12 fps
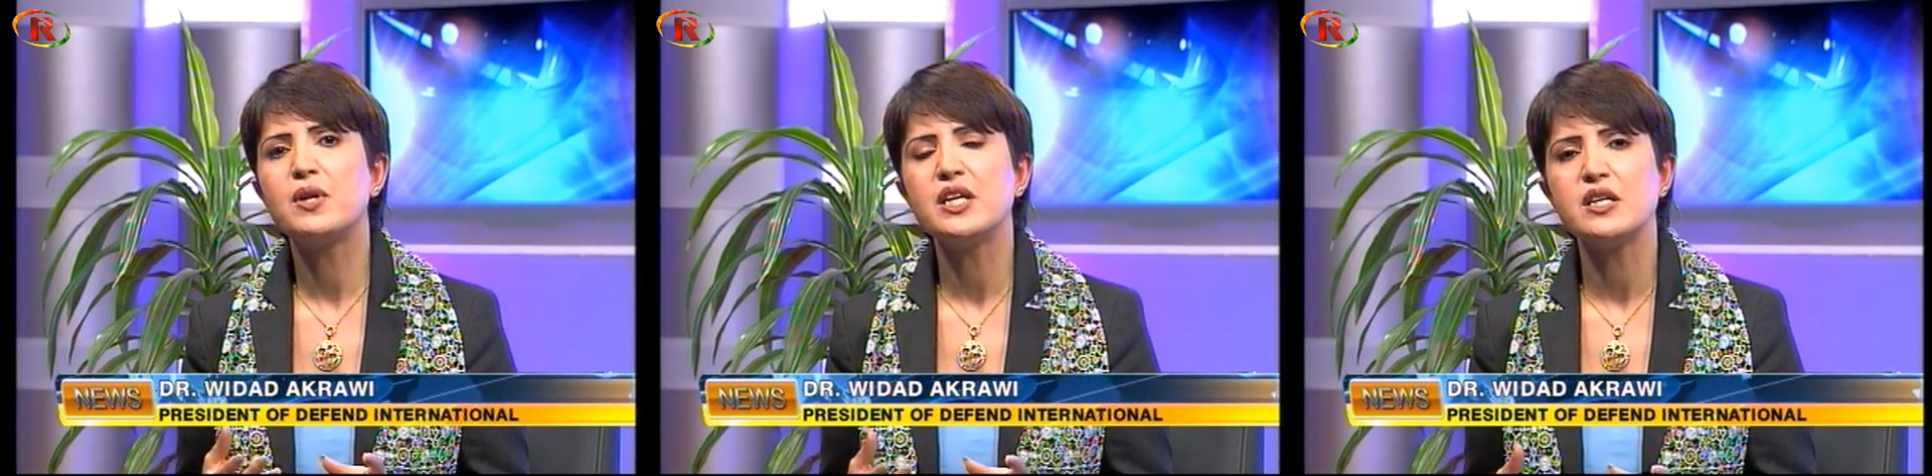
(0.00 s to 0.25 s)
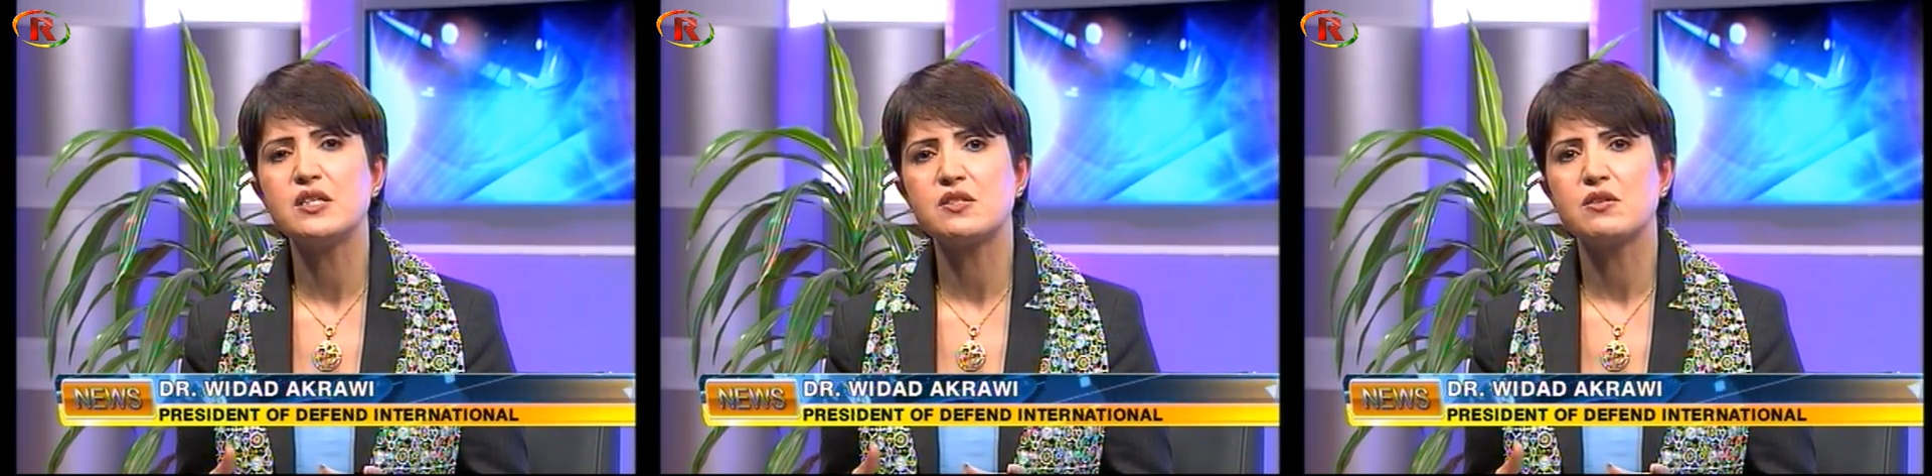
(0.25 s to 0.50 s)

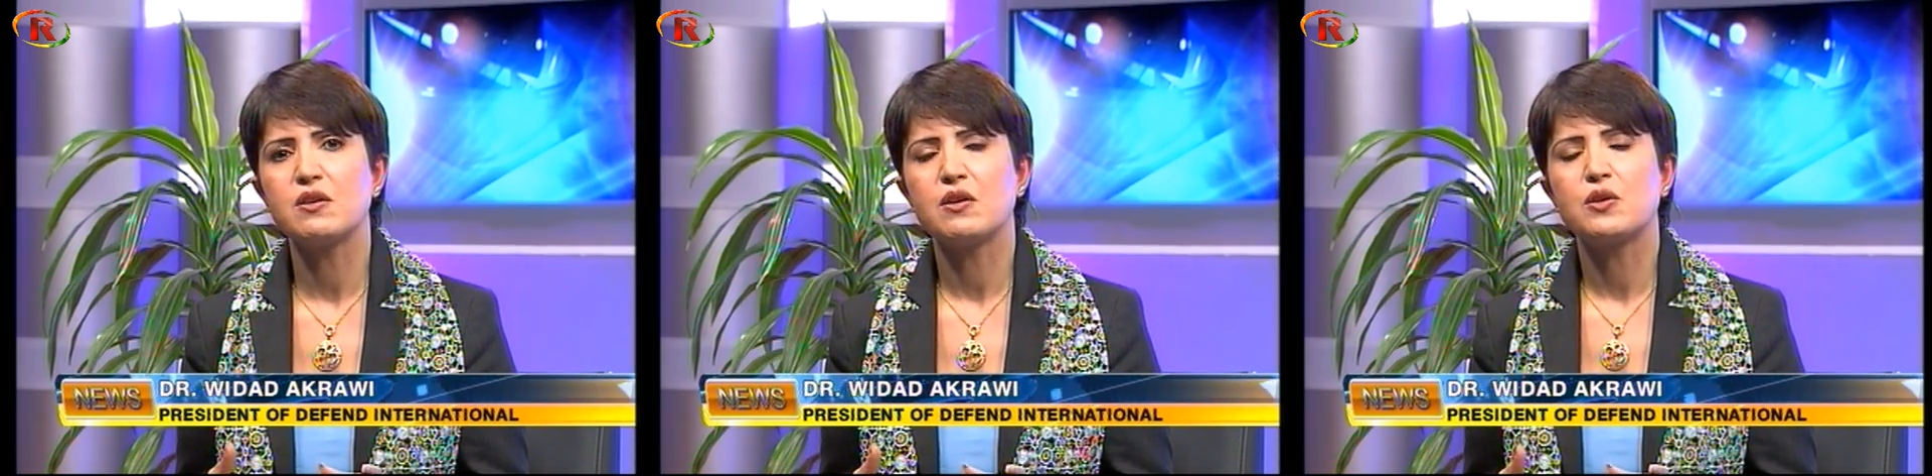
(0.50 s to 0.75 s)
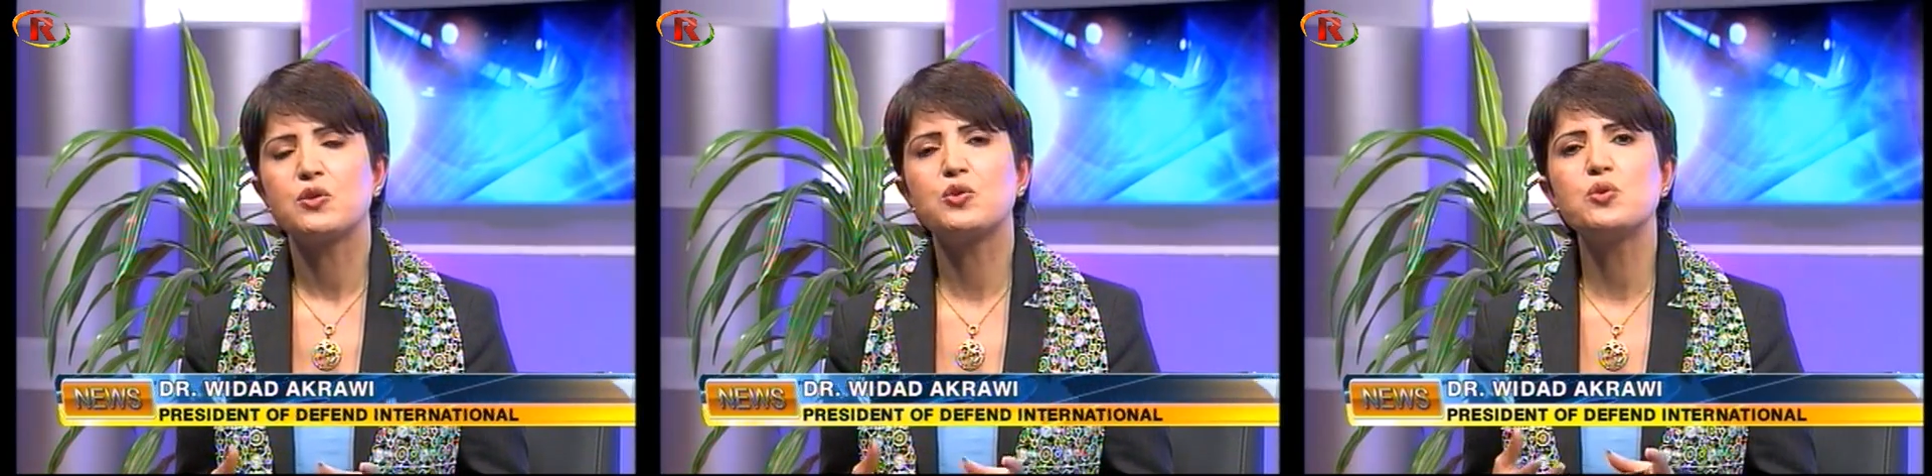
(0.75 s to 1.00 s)
Please
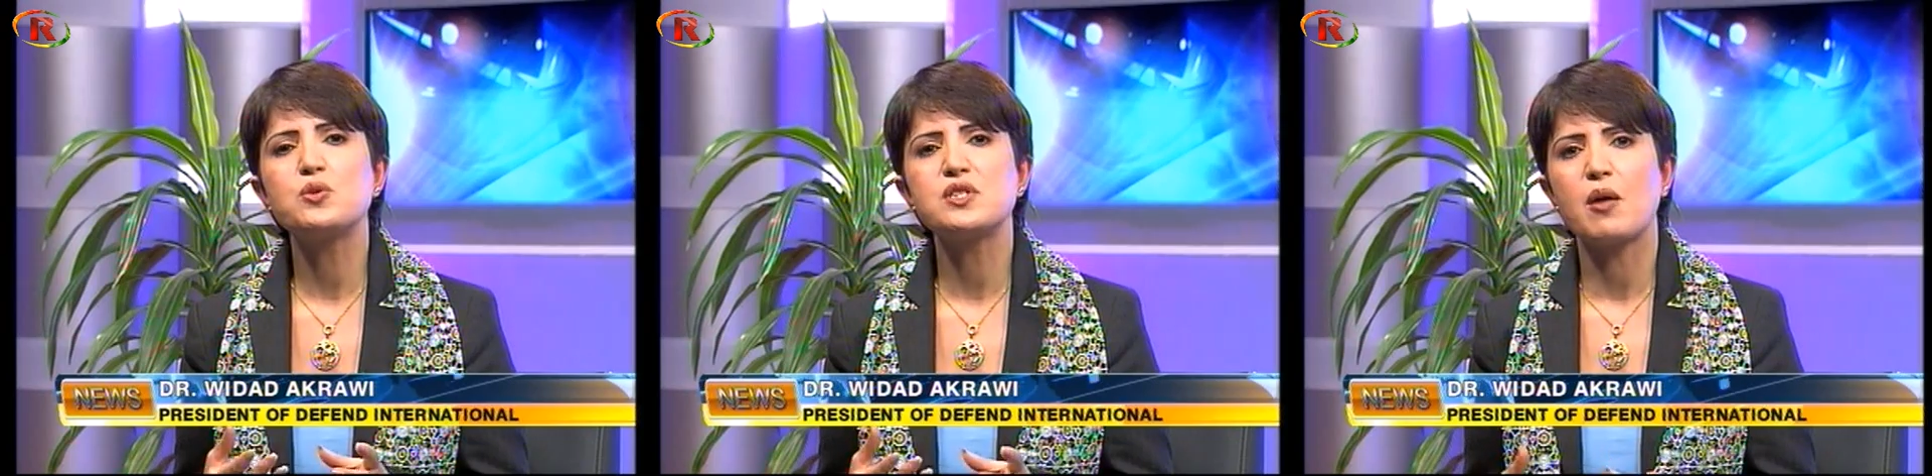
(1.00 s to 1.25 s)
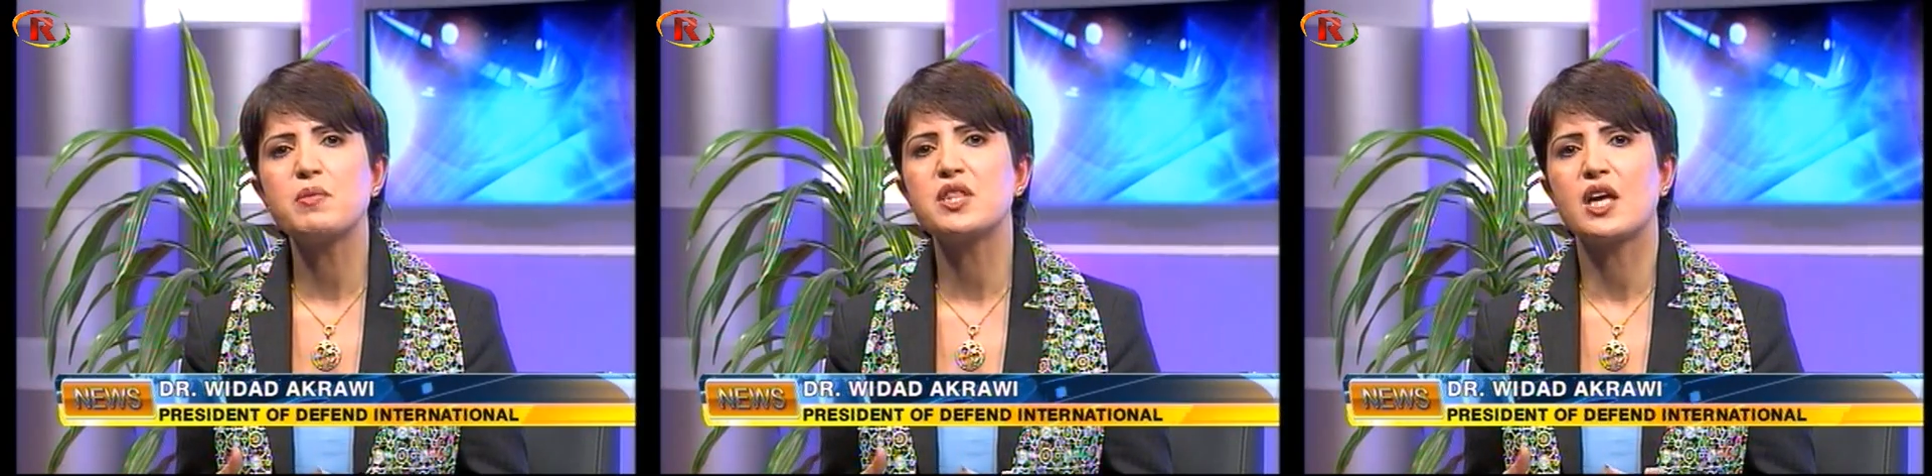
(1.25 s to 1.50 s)
do
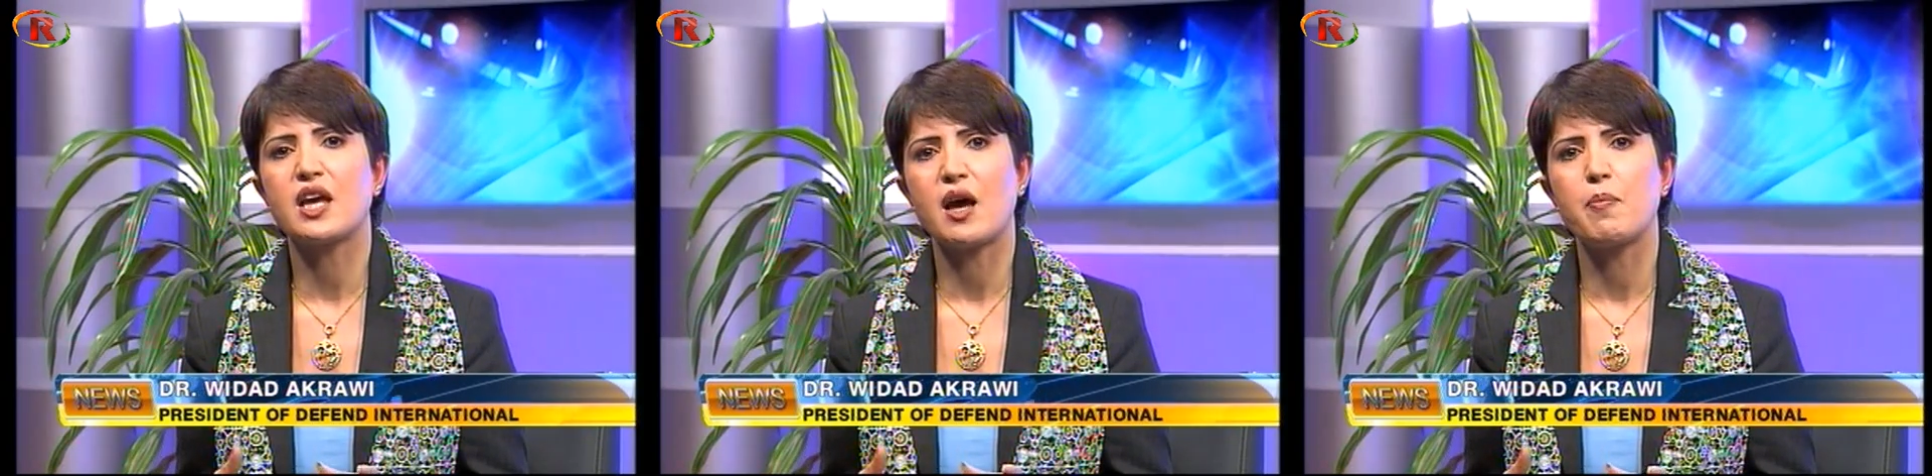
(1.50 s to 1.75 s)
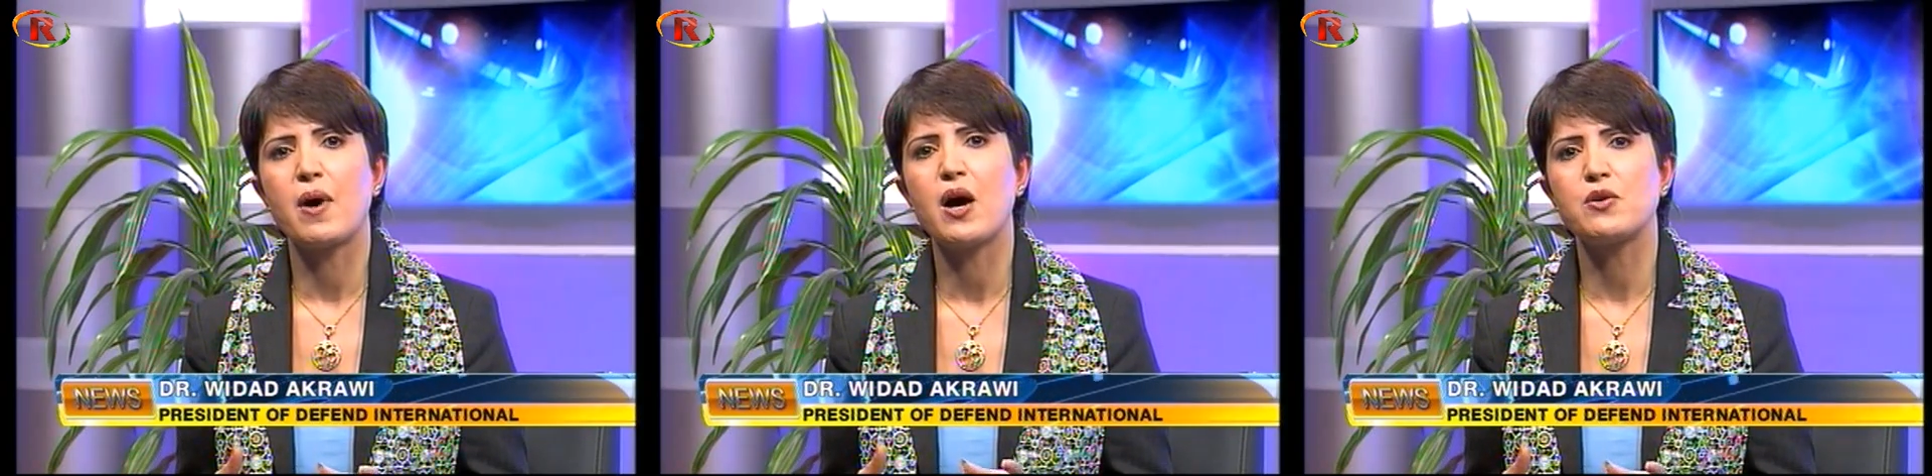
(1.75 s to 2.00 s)

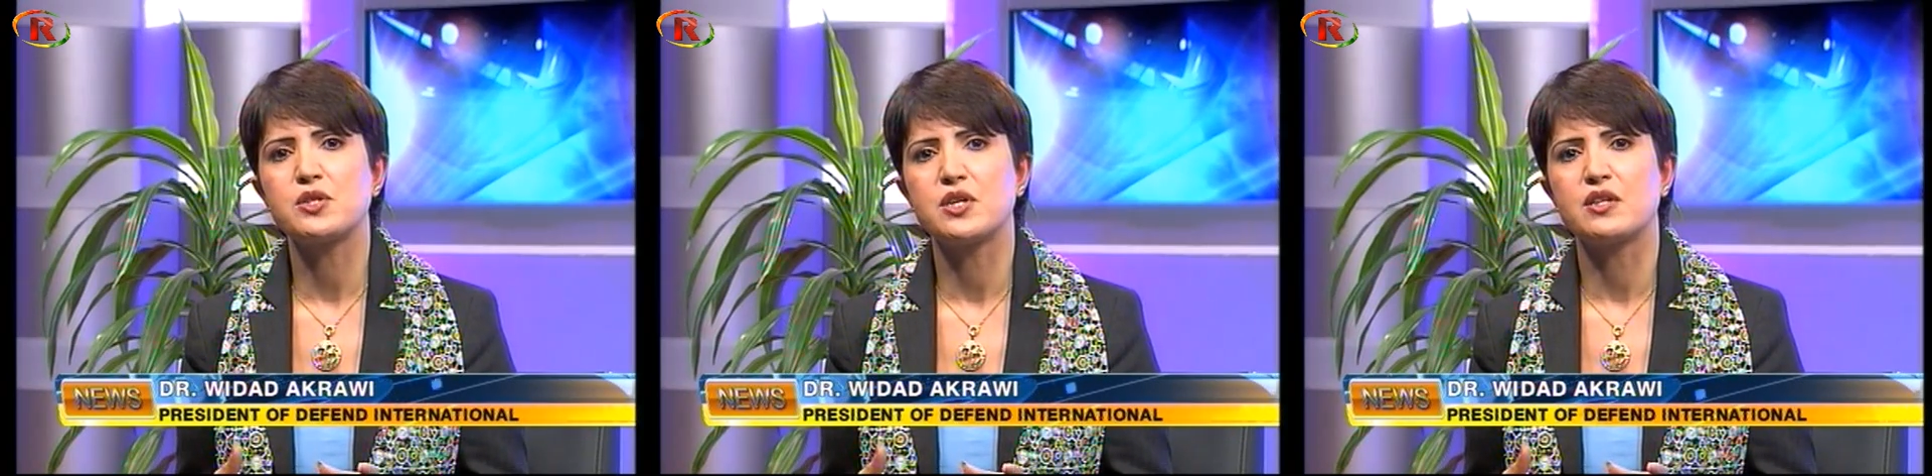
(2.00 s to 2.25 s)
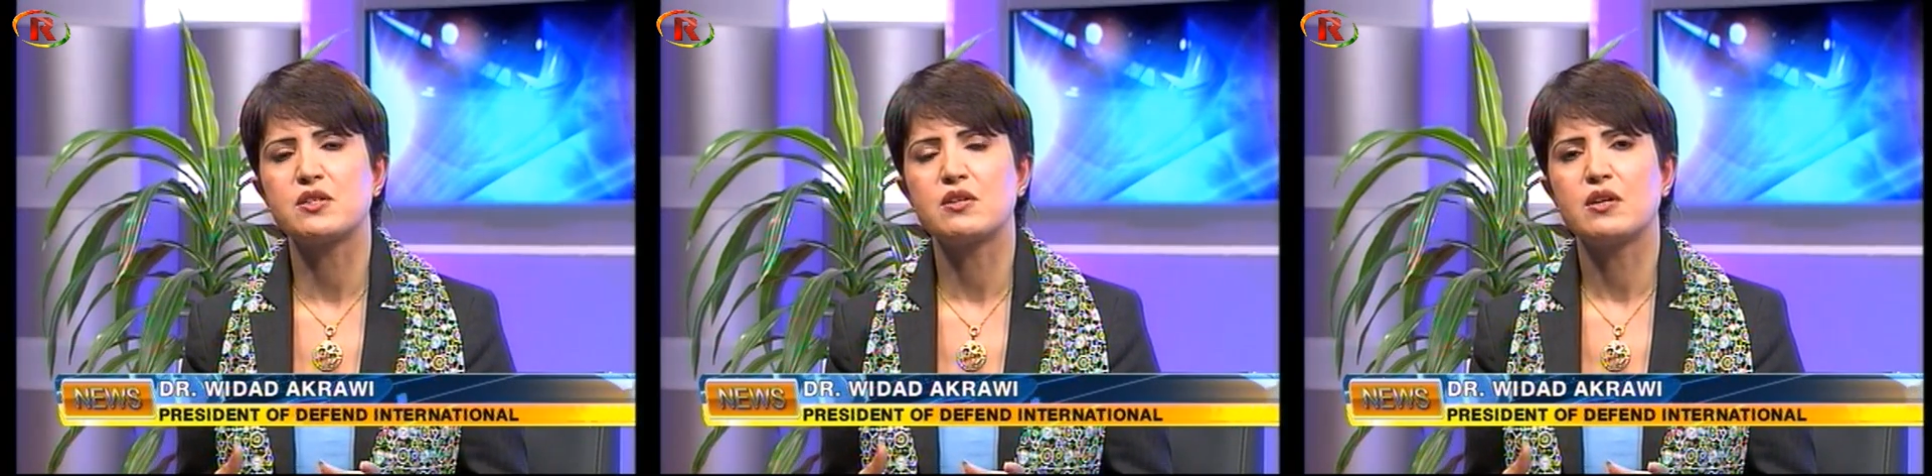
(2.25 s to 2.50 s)
something
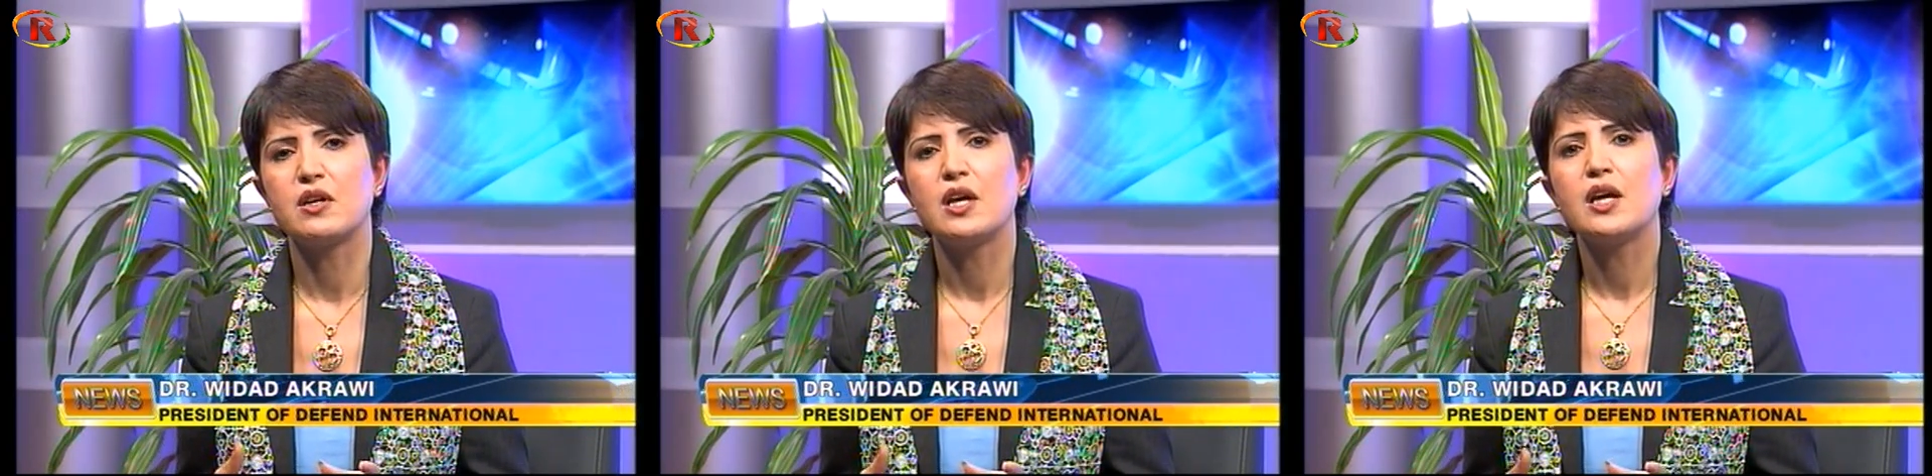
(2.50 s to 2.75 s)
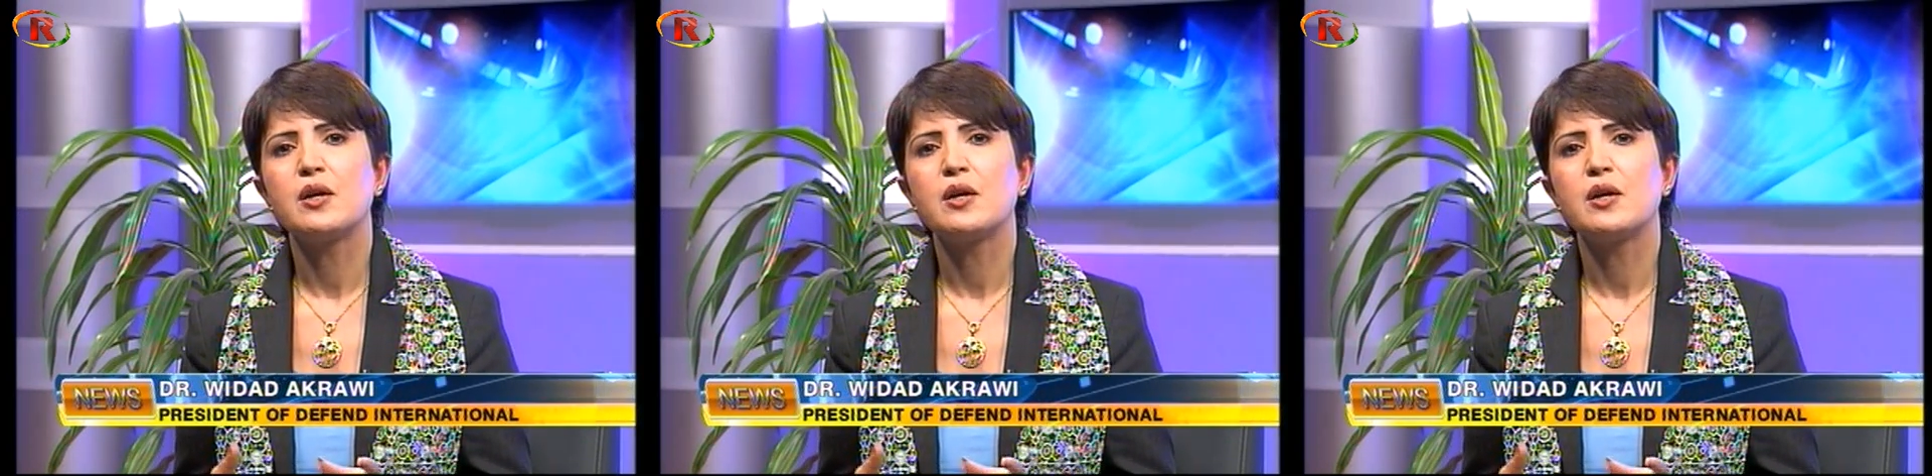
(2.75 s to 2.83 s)
about it.